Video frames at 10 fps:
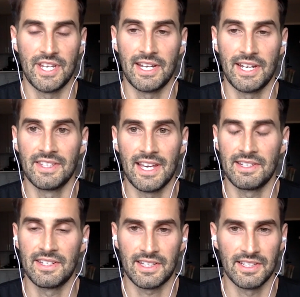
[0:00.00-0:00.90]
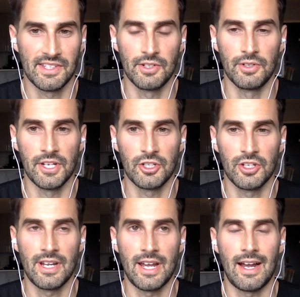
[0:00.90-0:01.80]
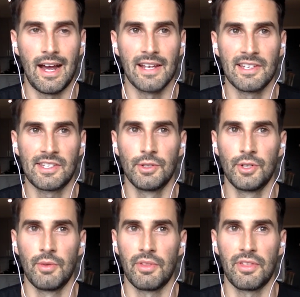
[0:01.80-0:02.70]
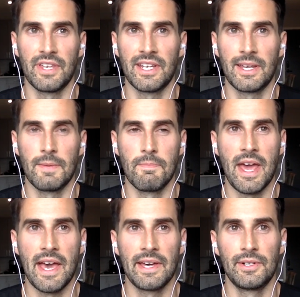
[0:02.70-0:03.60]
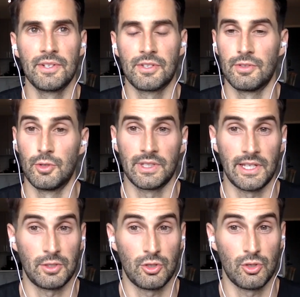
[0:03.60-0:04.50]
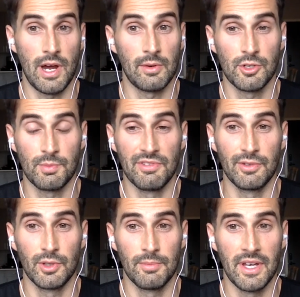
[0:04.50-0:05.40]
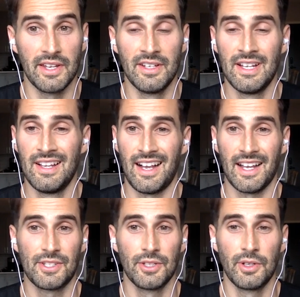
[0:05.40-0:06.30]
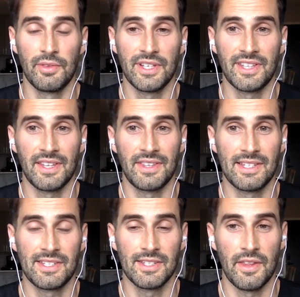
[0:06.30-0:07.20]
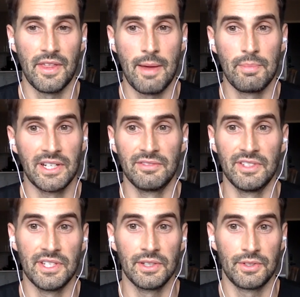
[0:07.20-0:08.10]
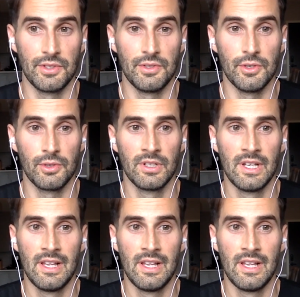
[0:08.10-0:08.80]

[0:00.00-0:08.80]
taking that into consideration, I still don't think it matters doing like 2 hours before bed. I still don't think that that's that big of a deal to do,